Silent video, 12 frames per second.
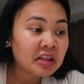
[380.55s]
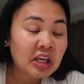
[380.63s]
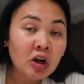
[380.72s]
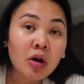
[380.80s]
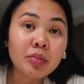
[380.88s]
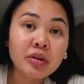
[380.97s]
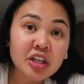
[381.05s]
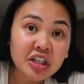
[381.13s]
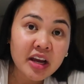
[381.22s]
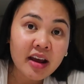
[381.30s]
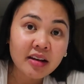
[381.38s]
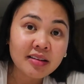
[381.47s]
cannot
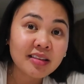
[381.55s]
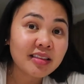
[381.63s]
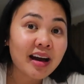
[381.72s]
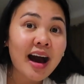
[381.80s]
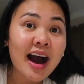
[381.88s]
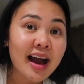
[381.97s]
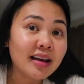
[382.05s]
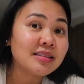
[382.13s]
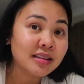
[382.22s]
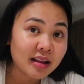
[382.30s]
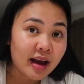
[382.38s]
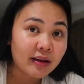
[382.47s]
appreciate the highs
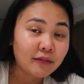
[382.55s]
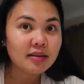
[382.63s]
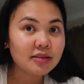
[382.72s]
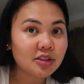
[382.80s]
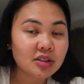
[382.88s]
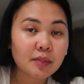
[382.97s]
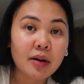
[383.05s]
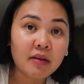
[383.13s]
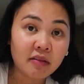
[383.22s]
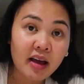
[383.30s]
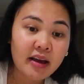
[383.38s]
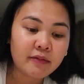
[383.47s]
in life. It's just a part
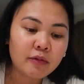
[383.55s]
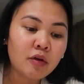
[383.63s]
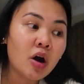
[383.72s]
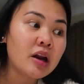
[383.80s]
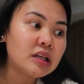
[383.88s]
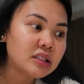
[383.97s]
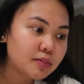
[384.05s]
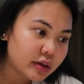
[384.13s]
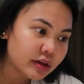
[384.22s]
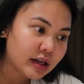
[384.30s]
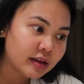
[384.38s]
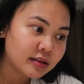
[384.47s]
of life. We've got
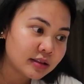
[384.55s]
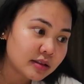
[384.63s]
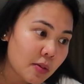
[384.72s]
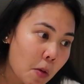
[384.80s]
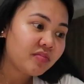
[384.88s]
experience.